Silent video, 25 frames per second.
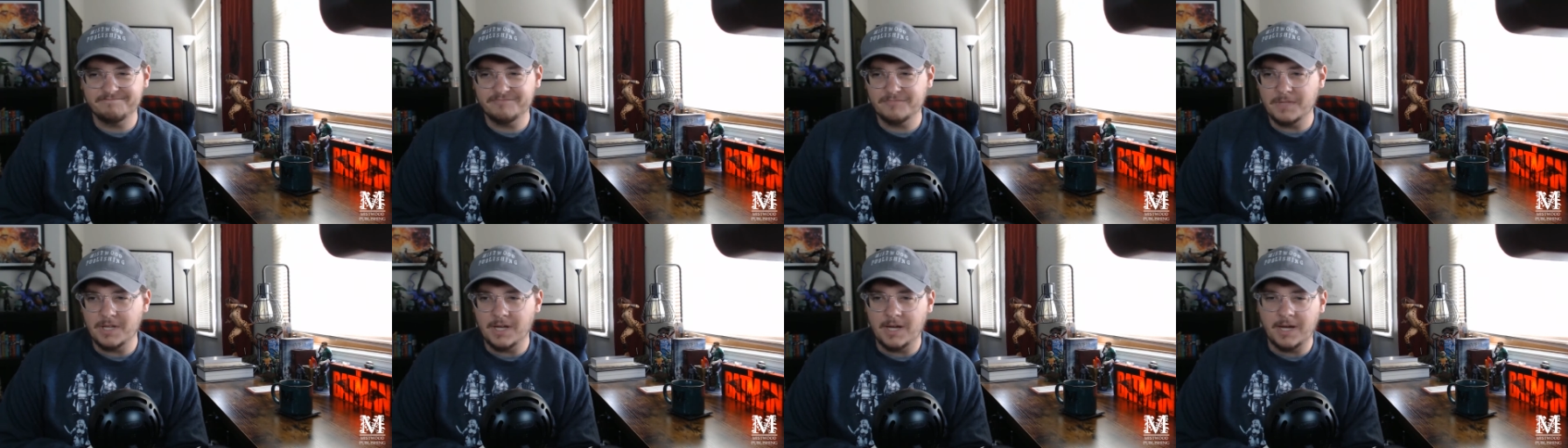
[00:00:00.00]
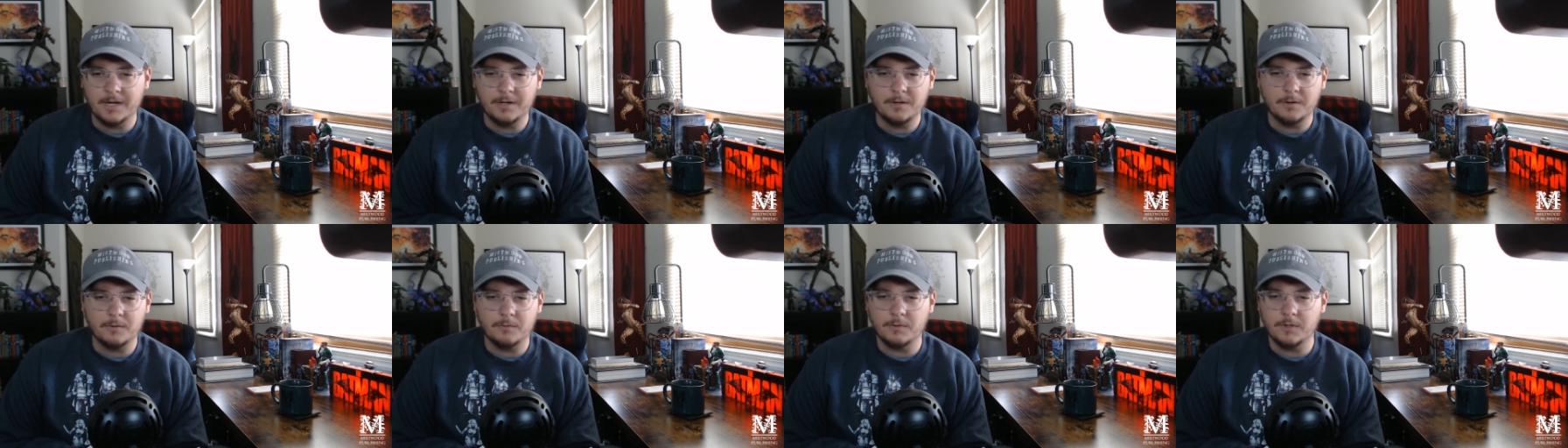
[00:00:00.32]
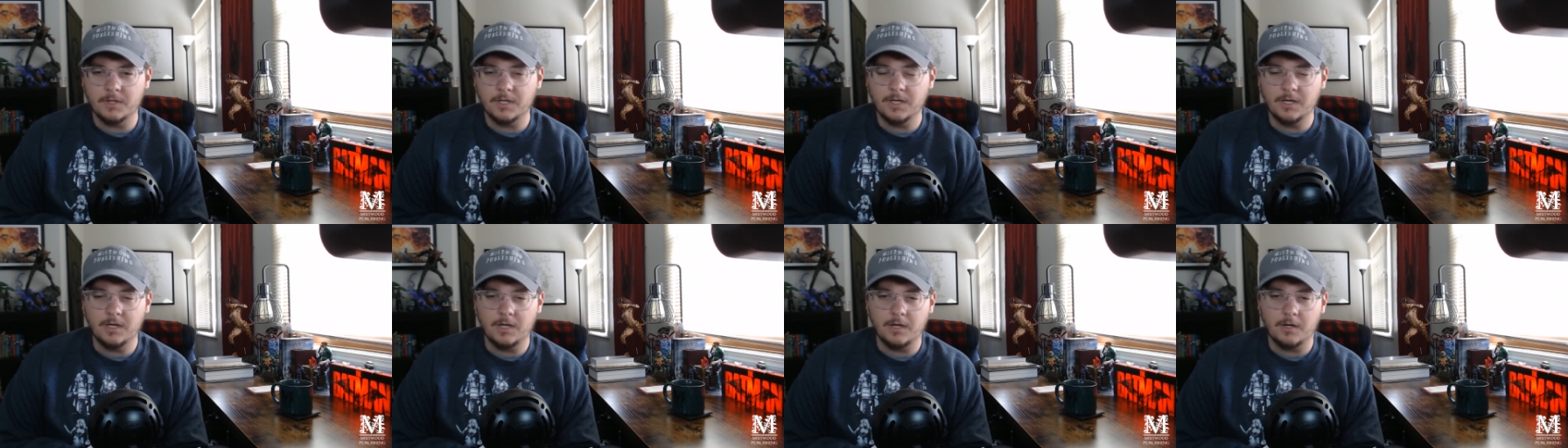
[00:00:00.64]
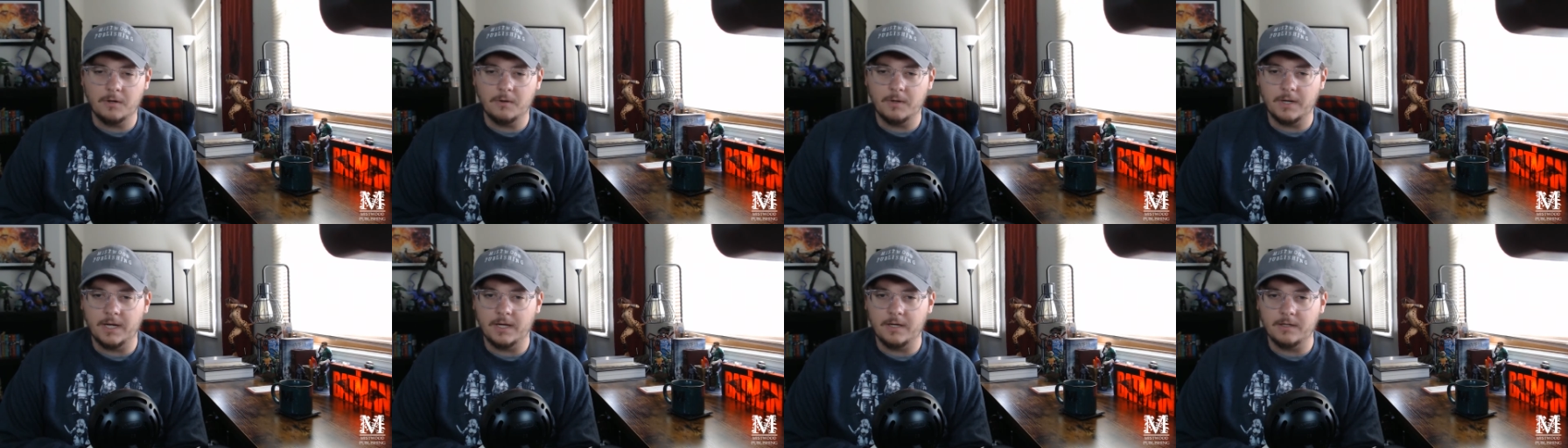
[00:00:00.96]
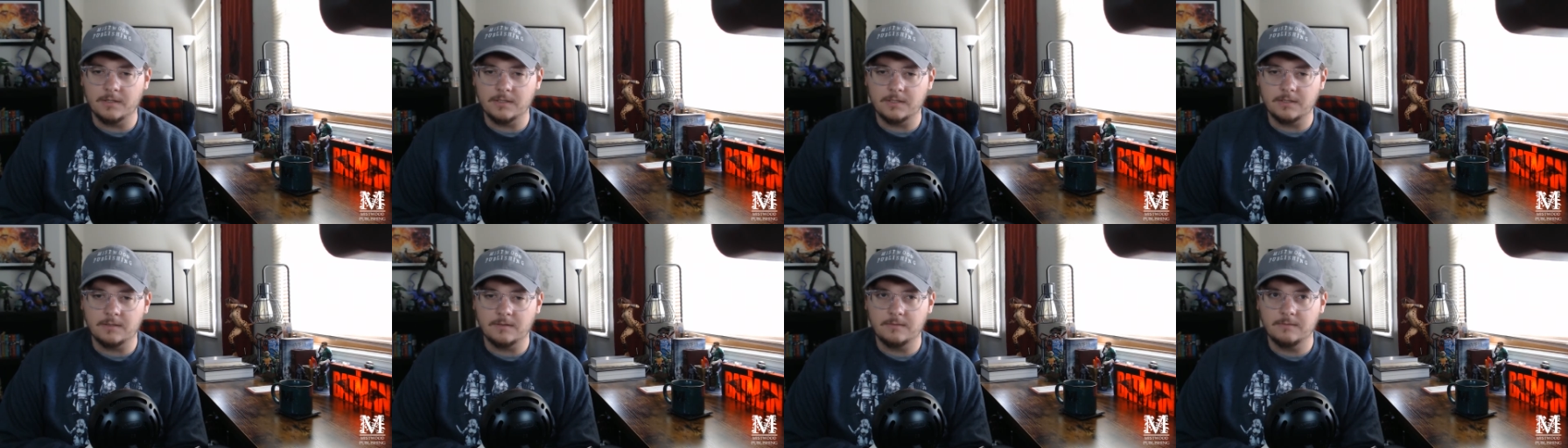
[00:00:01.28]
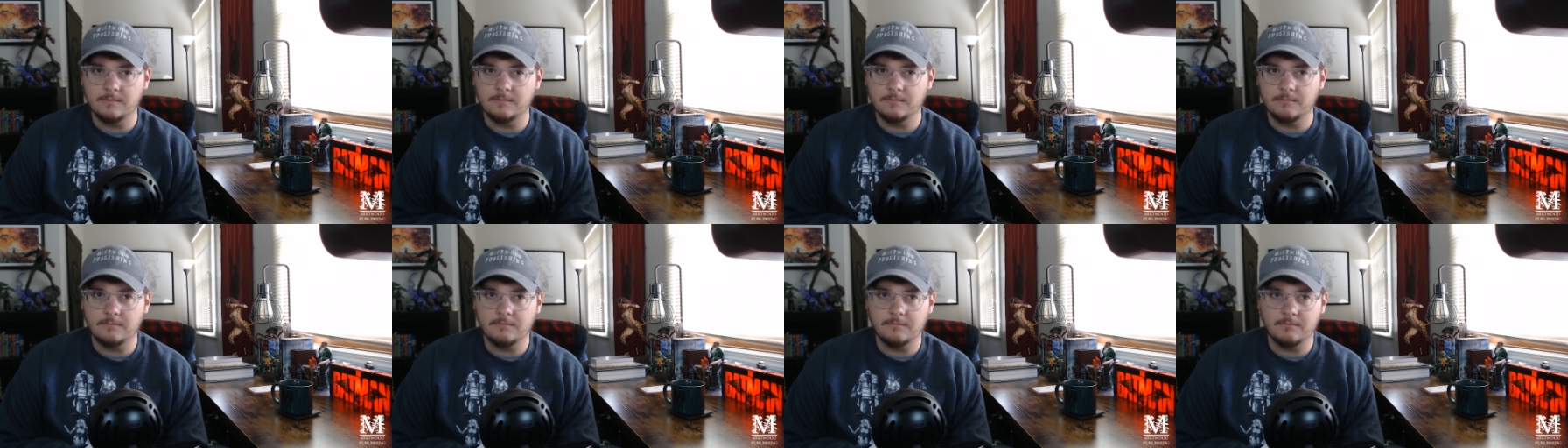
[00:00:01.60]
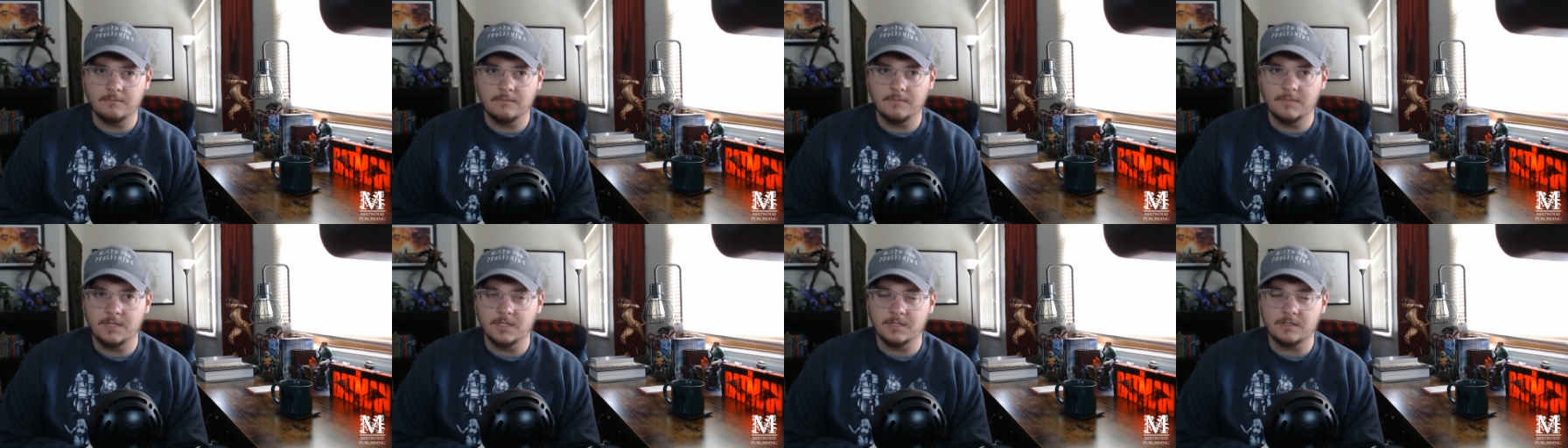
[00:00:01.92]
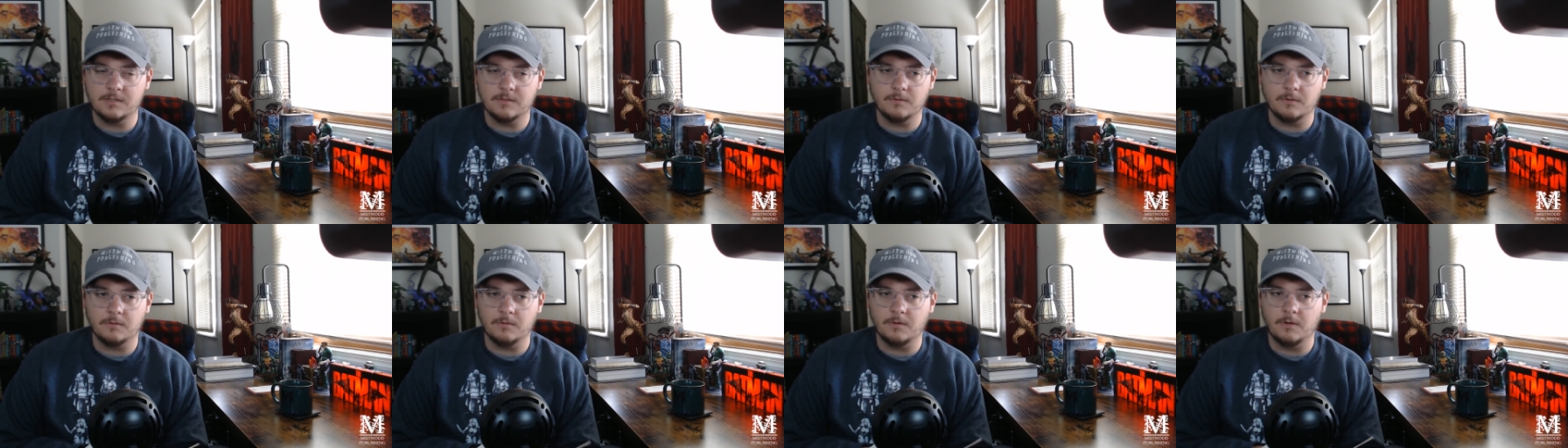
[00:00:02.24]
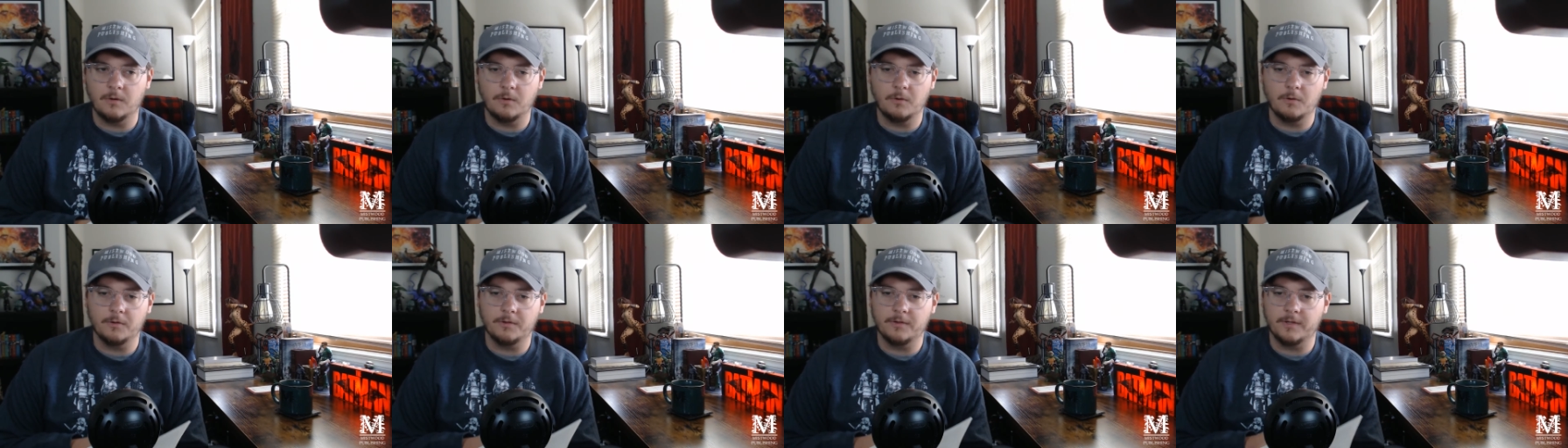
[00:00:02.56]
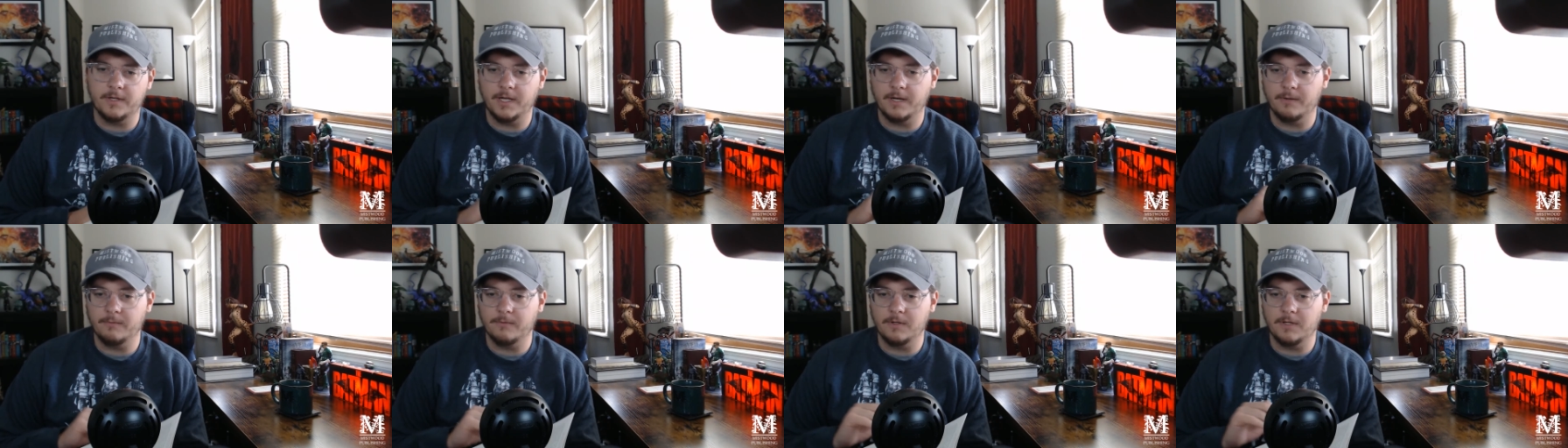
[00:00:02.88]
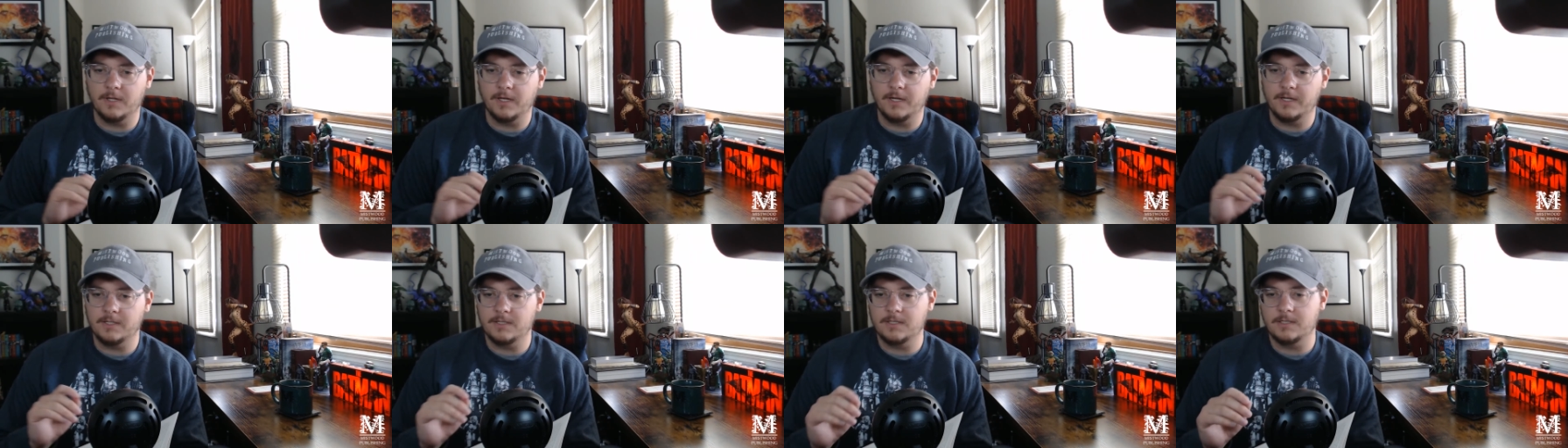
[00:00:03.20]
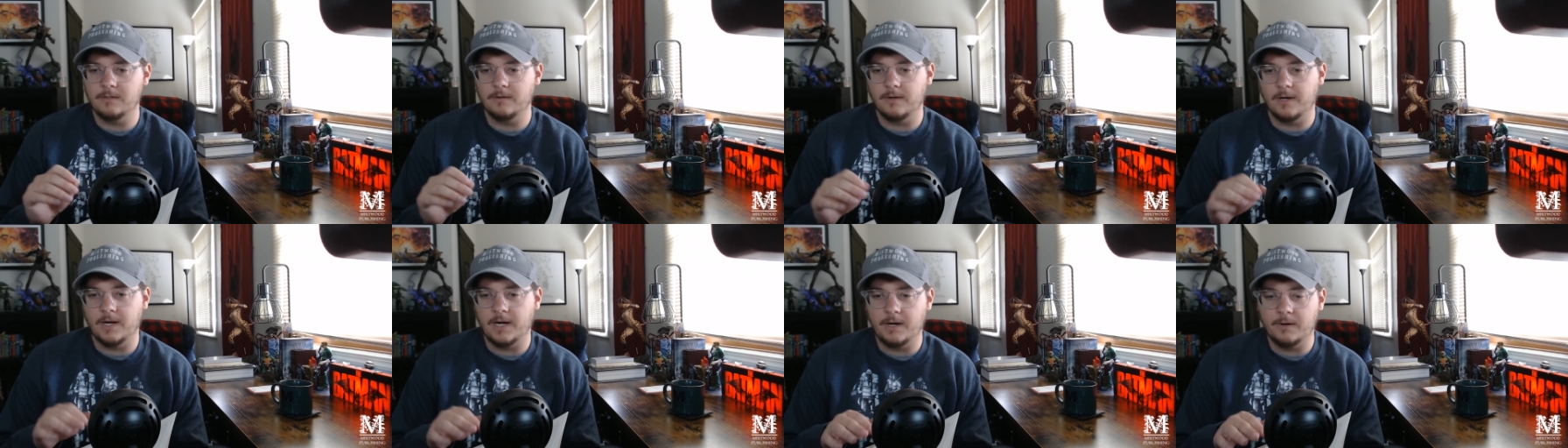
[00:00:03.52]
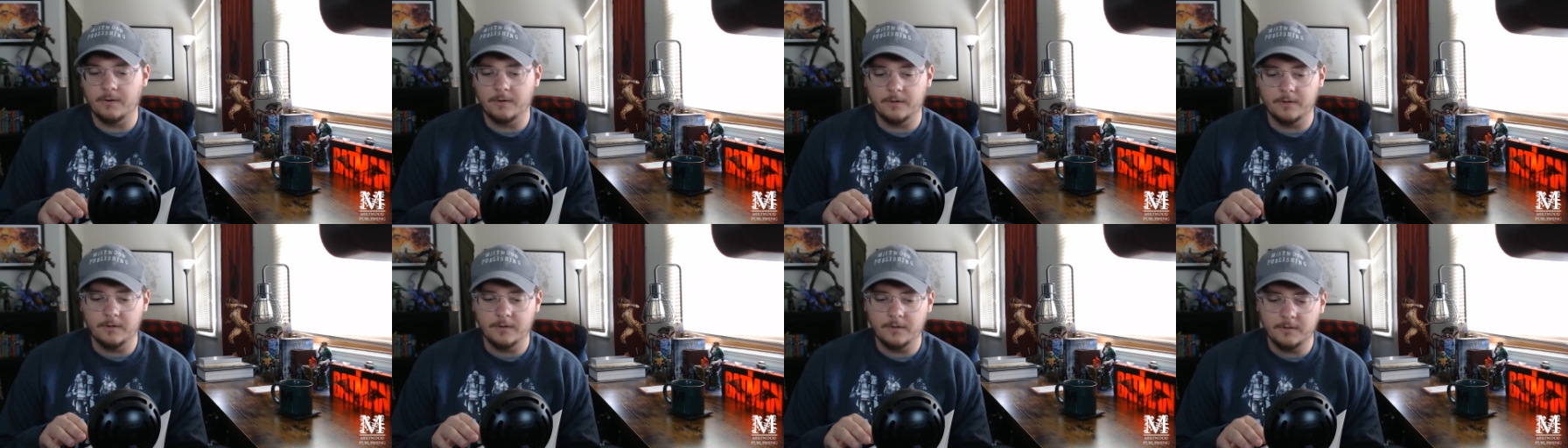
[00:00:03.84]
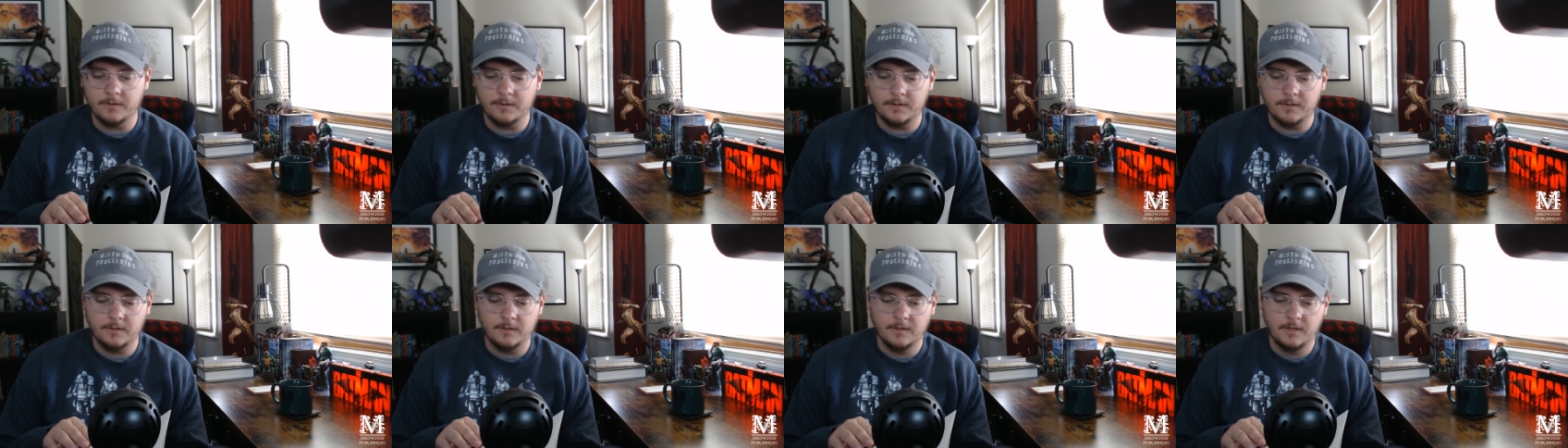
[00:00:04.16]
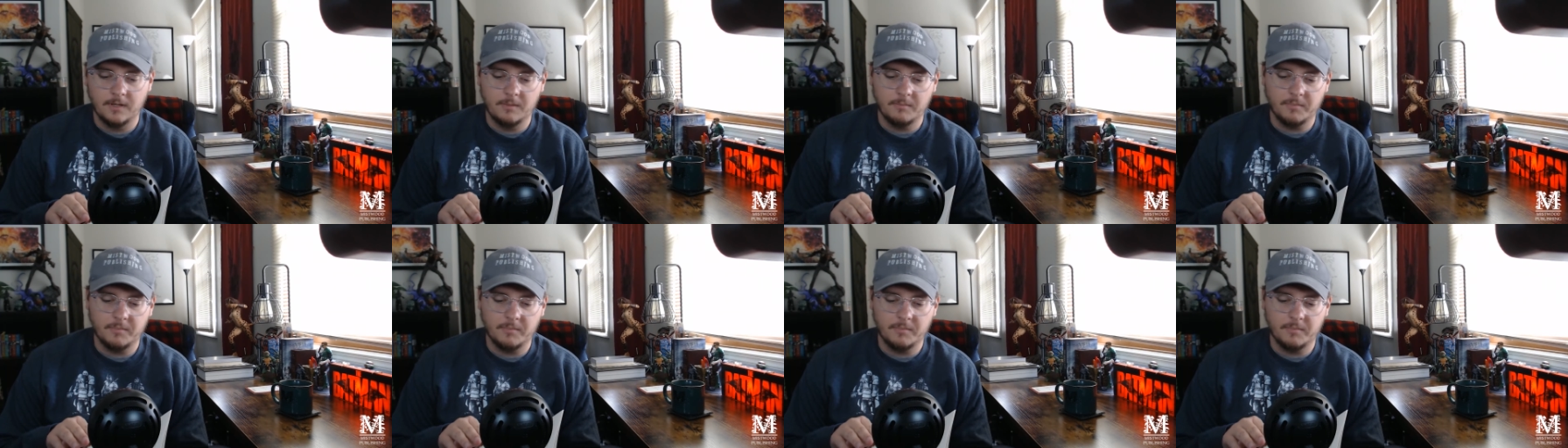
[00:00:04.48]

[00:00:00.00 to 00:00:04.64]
I don't really know how this whole thing relates to our Earth,